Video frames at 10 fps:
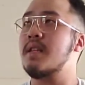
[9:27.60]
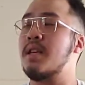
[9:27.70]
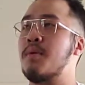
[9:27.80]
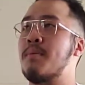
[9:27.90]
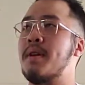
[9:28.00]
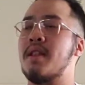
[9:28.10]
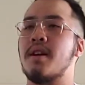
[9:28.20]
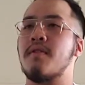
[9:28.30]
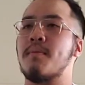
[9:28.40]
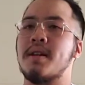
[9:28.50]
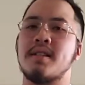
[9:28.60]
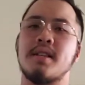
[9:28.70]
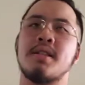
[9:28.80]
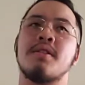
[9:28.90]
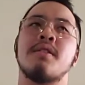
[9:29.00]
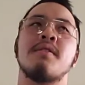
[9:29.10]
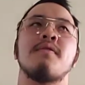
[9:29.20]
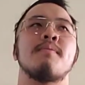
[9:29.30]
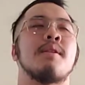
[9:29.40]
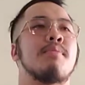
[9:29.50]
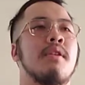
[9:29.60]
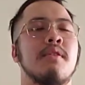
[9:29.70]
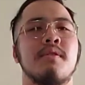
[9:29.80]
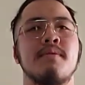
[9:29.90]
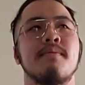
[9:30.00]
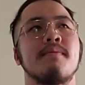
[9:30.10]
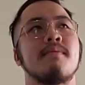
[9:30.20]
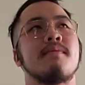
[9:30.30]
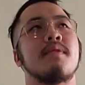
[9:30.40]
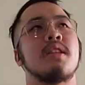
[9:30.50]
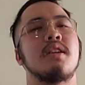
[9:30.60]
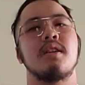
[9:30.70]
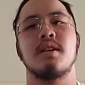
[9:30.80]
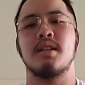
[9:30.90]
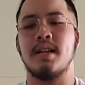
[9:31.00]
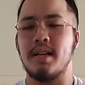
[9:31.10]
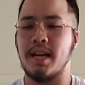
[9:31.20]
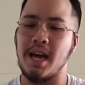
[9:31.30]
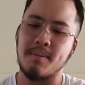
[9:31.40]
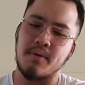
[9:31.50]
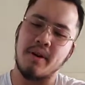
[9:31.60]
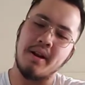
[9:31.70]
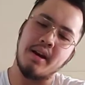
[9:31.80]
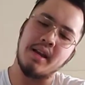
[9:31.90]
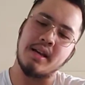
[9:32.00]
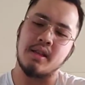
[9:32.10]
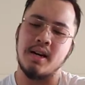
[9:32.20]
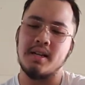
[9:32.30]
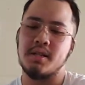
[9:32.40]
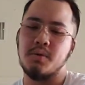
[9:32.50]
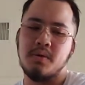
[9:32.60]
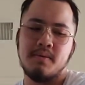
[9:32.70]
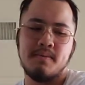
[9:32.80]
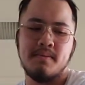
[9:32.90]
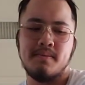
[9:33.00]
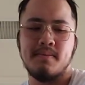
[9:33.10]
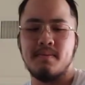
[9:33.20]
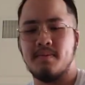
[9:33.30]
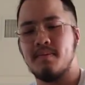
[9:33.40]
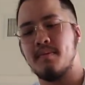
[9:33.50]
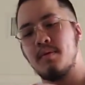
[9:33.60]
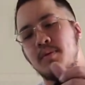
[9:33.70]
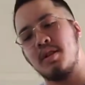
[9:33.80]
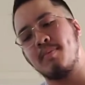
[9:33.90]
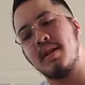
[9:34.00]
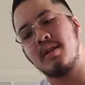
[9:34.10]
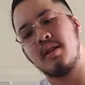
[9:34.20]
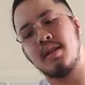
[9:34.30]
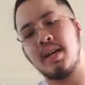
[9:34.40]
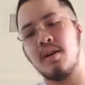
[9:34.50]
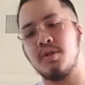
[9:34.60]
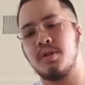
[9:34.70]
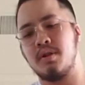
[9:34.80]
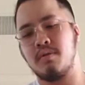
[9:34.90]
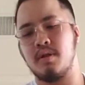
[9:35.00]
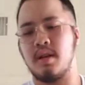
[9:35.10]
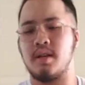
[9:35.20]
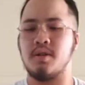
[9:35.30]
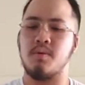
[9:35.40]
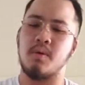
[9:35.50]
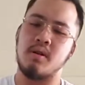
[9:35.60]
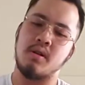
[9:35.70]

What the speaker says: He would be there for my sister, for my brother, attending cabaret night at the high school, which is basically a talent show, in case you weren't